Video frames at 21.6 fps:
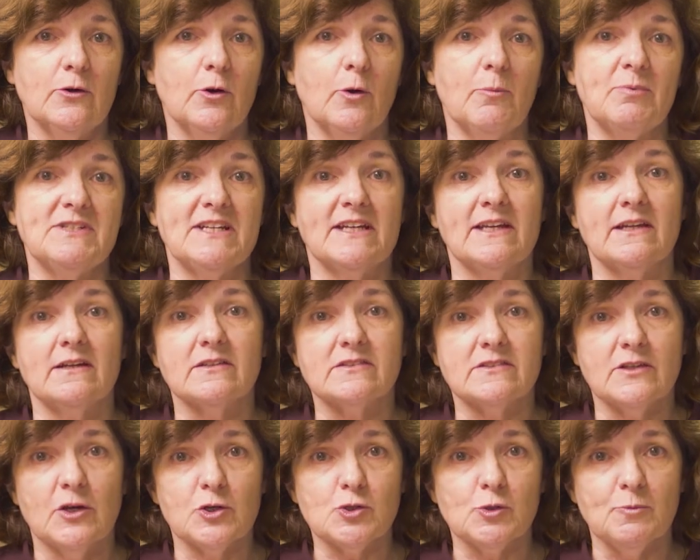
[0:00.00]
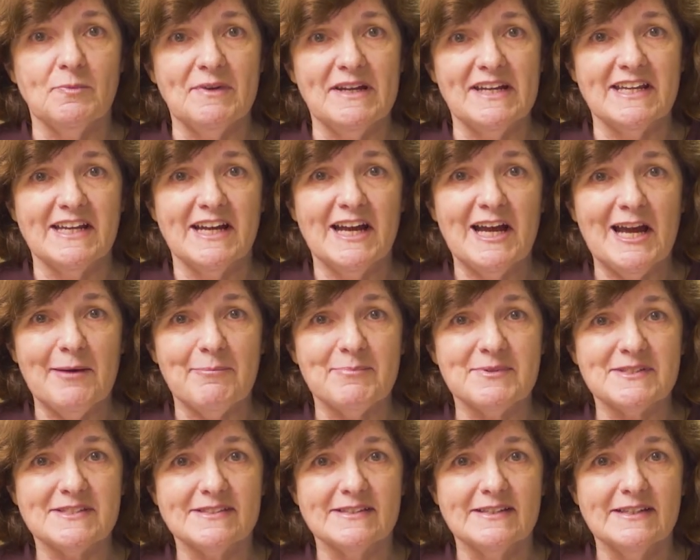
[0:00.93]
or particular social media
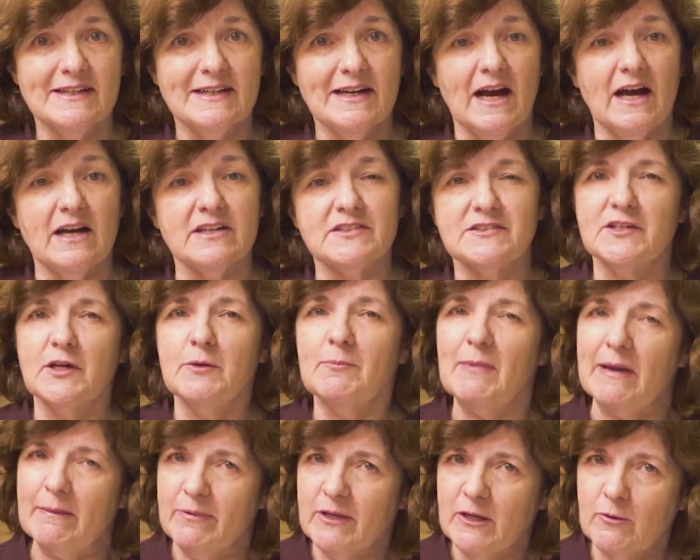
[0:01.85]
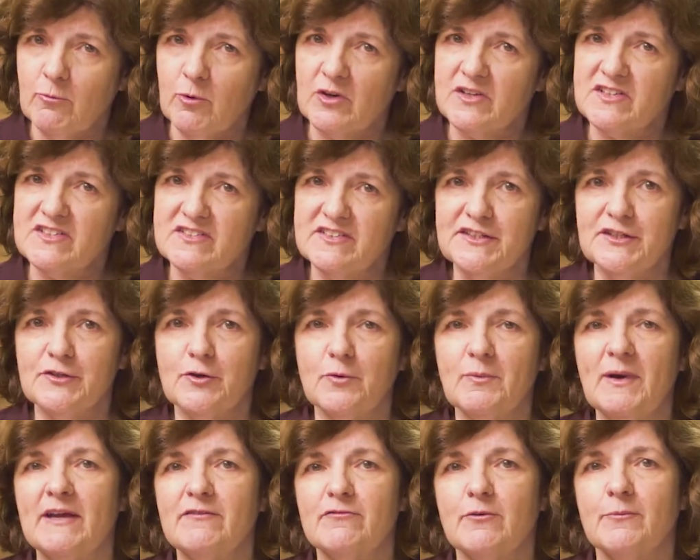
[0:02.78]
apps, so maybe you want to steer
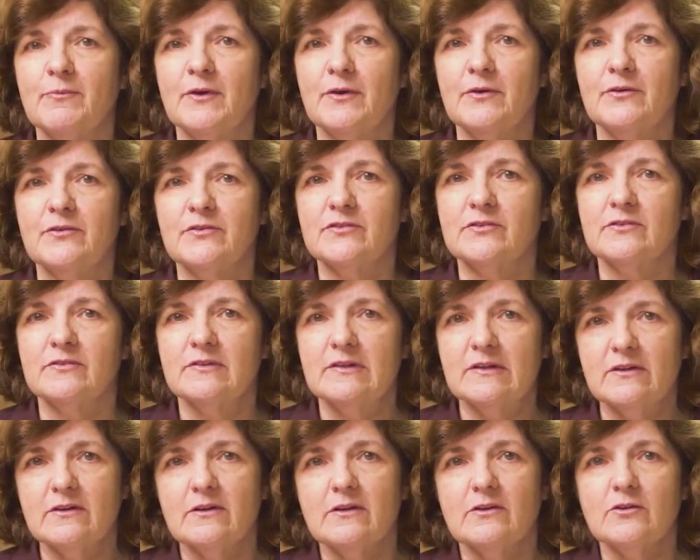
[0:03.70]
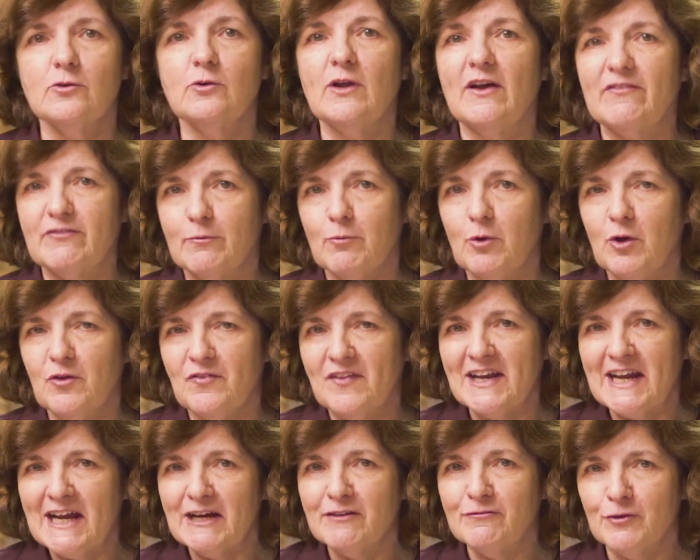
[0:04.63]
away from those. You'll have to work
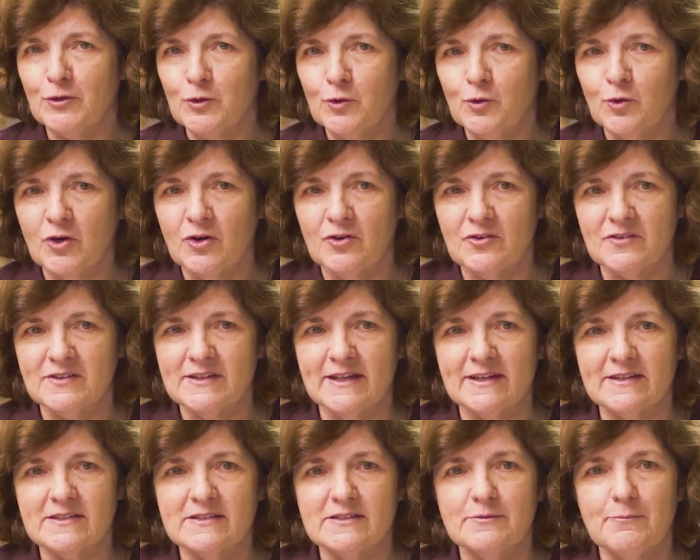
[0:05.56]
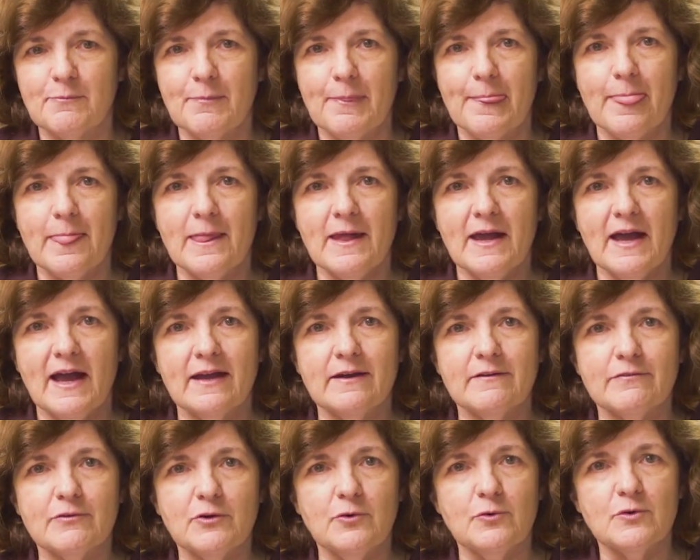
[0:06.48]
that out for your context. And
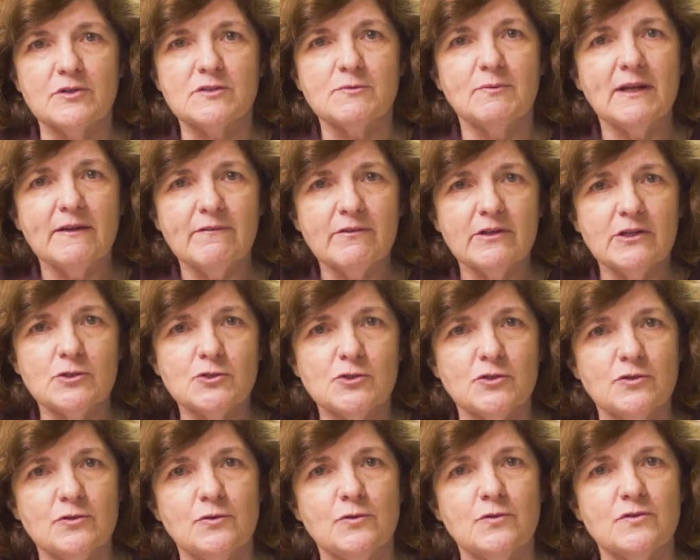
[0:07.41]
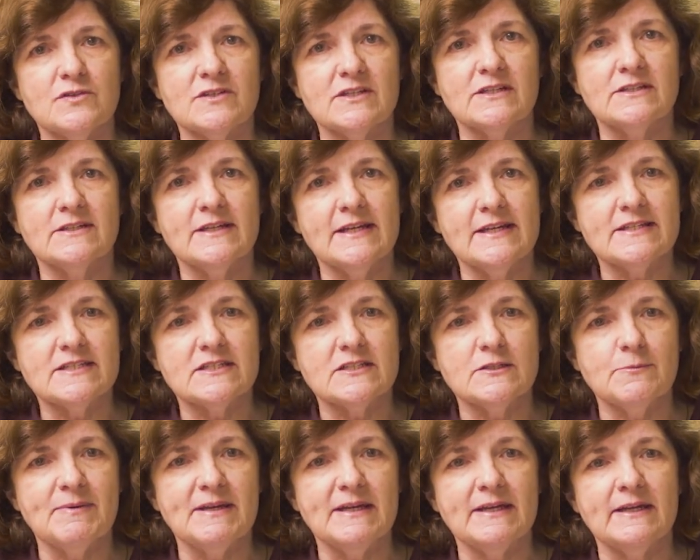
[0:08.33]
of course, whatever you choose needs
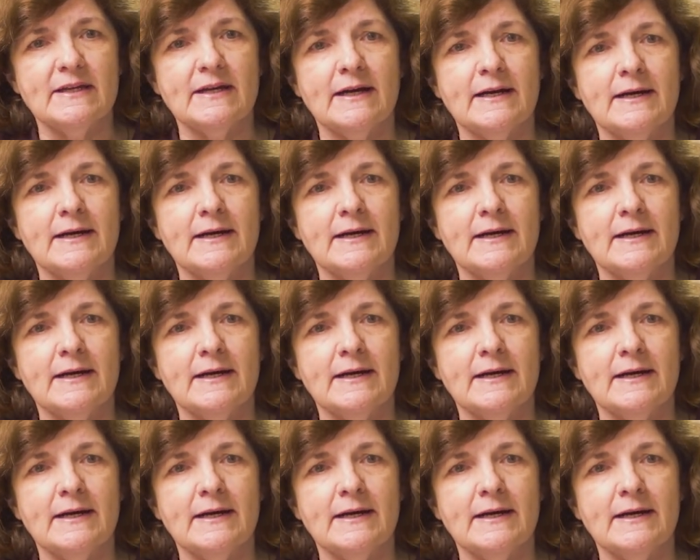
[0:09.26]
to be